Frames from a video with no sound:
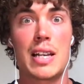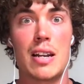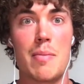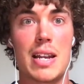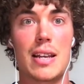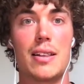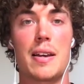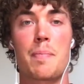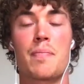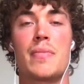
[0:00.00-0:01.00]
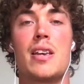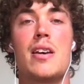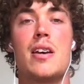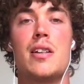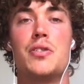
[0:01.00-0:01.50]
it immediately.
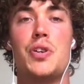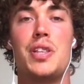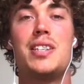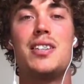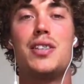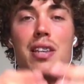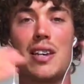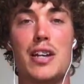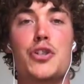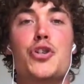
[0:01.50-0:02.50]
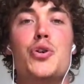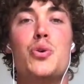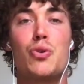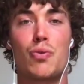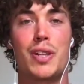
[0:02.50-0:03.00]
So this is the attuned
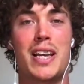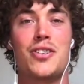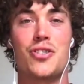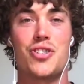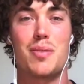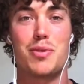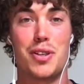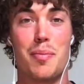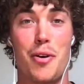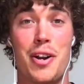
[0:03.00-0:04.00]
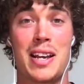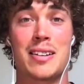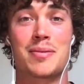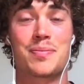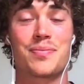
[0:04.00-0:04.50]
relationship to the body.
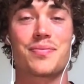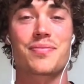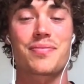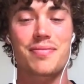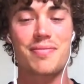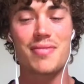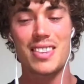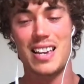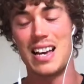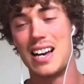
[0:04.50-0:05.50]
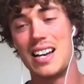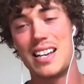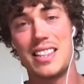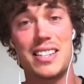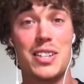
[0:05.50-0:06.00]
And
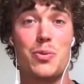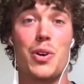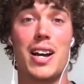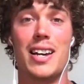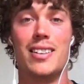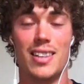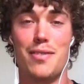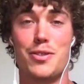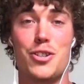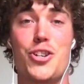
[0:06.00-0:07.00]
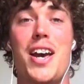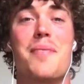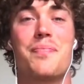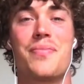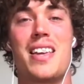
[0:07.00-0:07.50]
this is what I love to share.
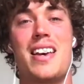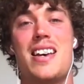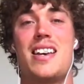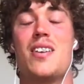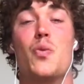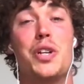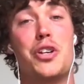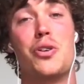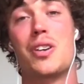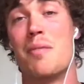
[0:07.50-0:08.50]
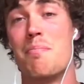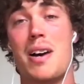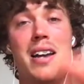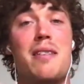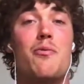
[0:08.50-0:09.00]
When you
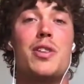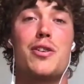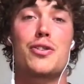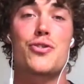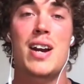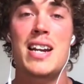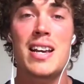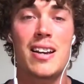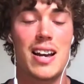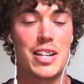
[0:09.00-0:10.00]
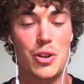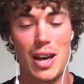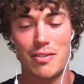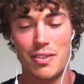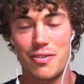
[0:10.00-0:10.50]
combine it with your training and you
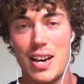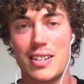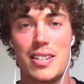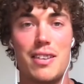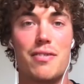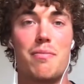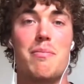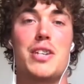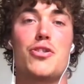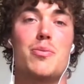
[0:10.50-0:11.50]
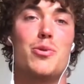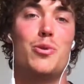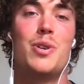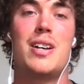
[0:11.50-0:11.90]
have effective, measurable,